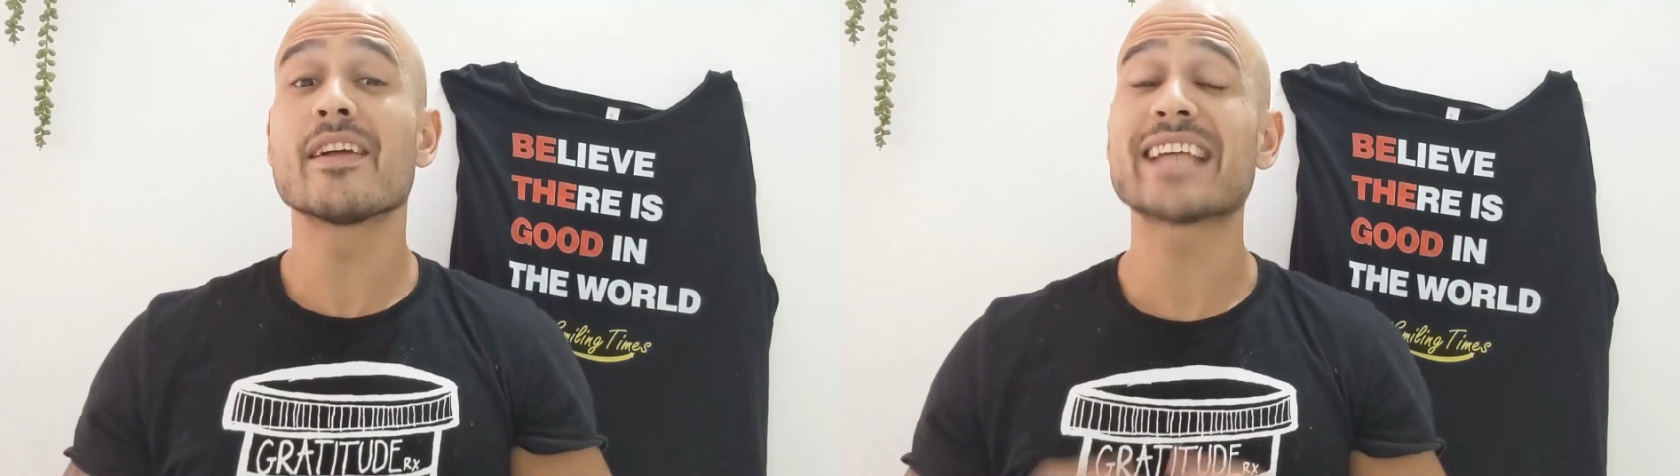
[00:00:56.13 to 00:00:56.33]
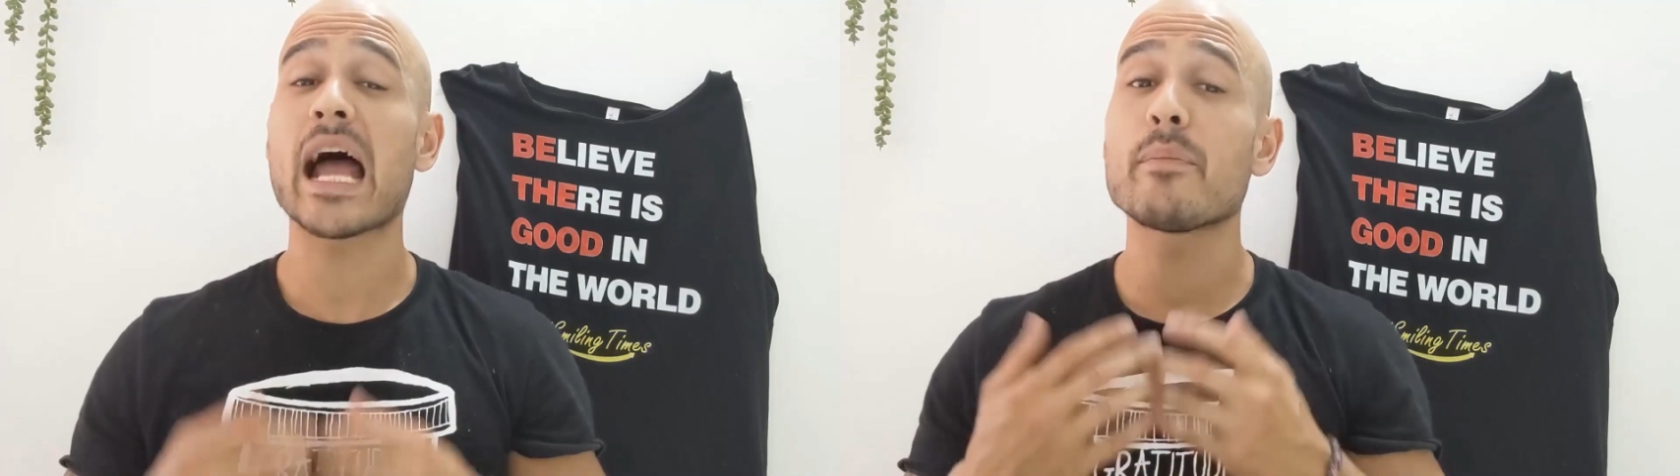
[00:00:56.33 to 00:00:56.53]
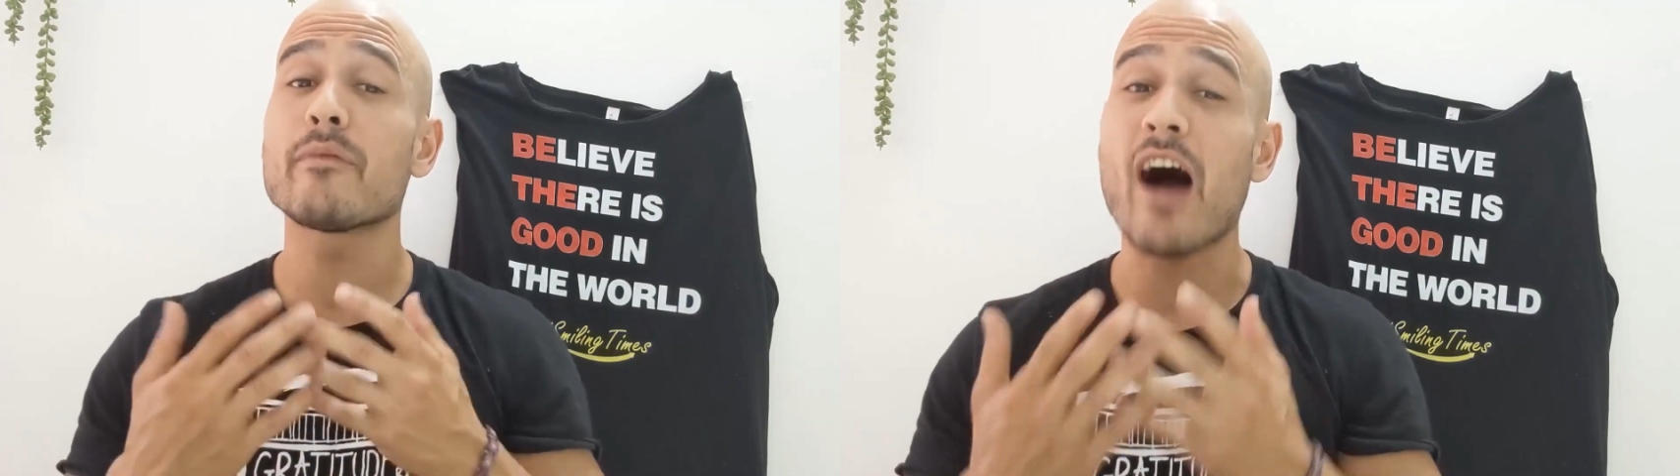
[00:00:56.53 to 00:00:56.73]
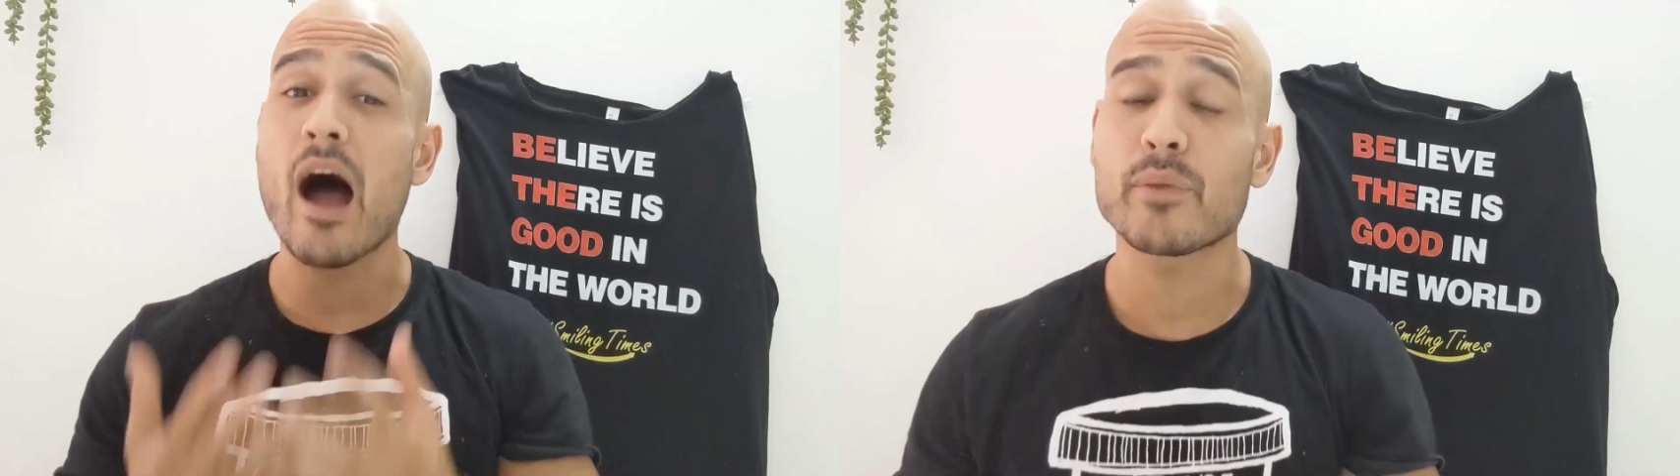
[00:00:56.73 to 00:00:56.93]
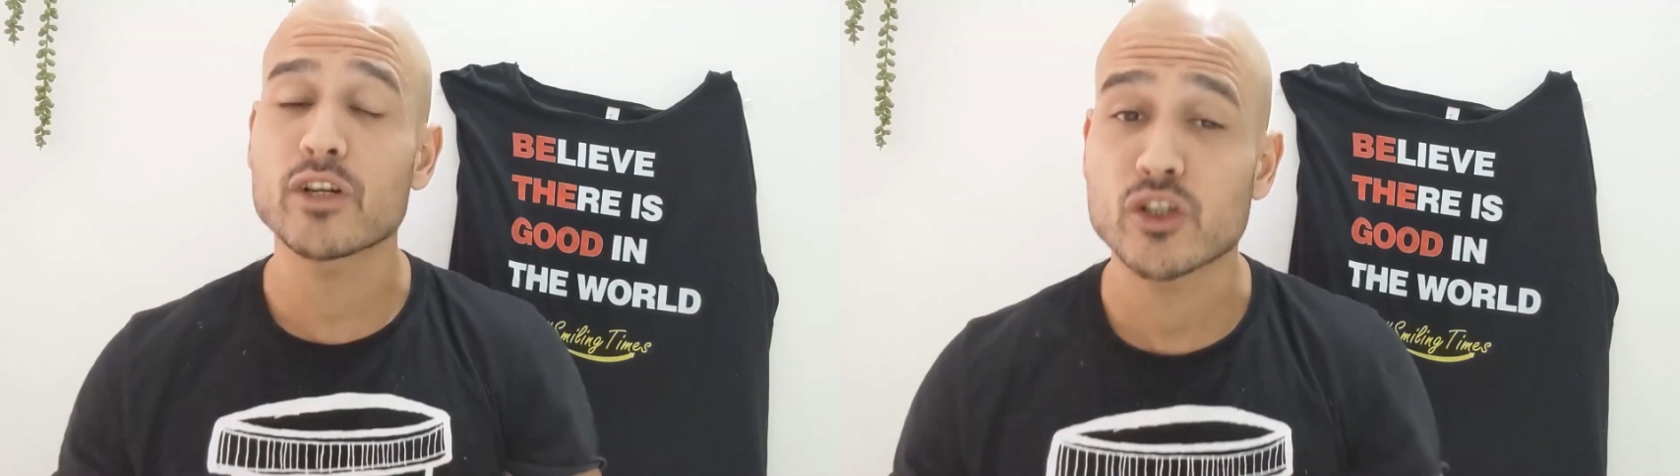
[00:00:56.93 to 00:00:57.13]
the type of
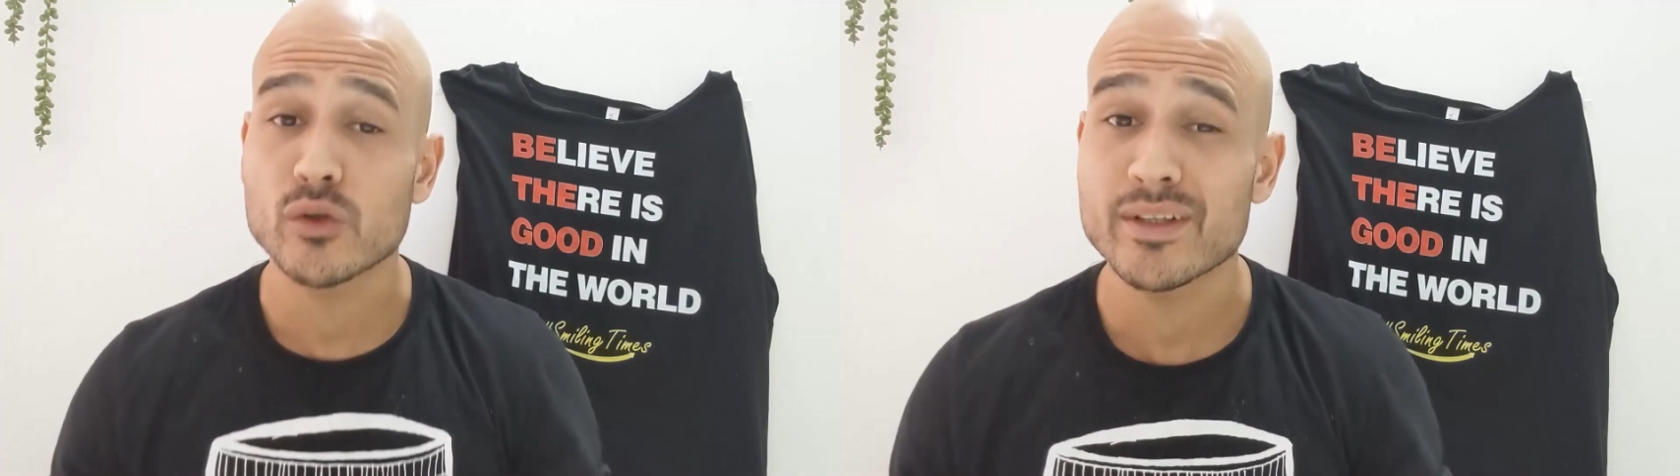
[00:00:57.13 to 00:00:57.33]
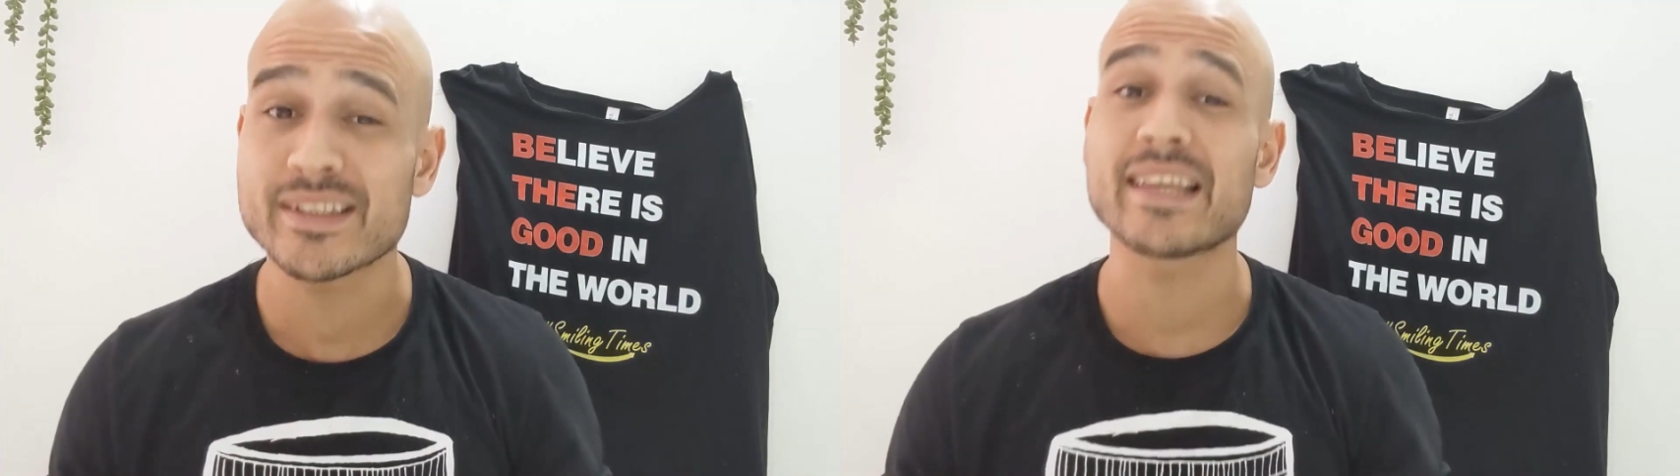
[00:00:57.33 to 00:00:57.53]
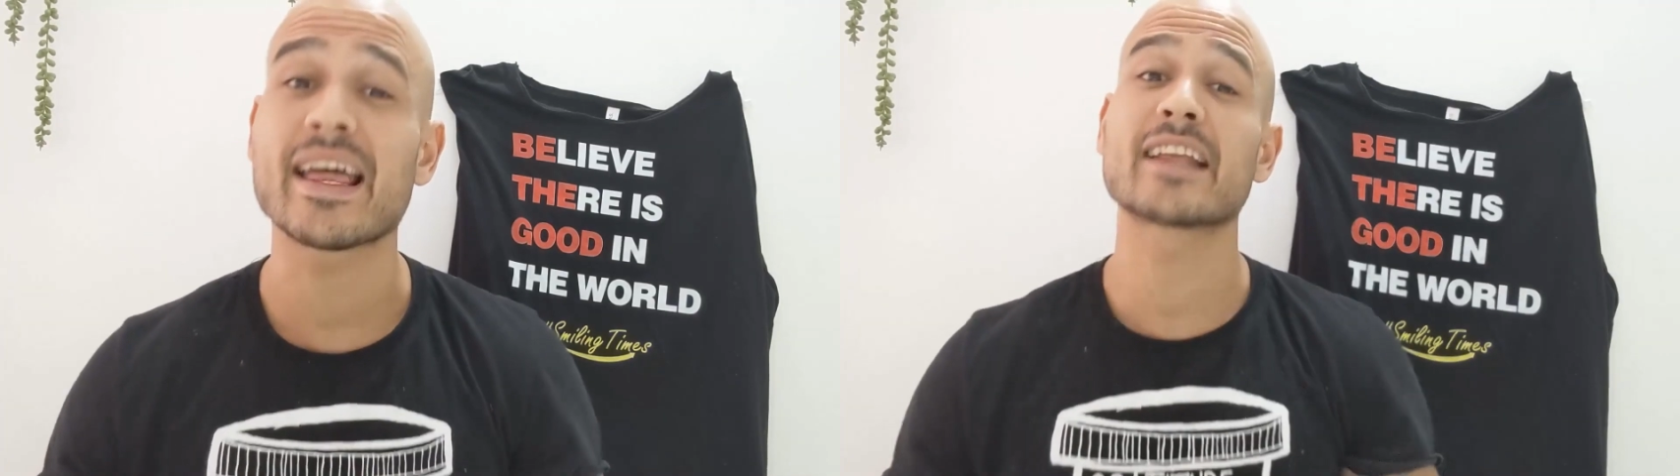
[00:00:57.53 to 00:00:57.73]
opportunity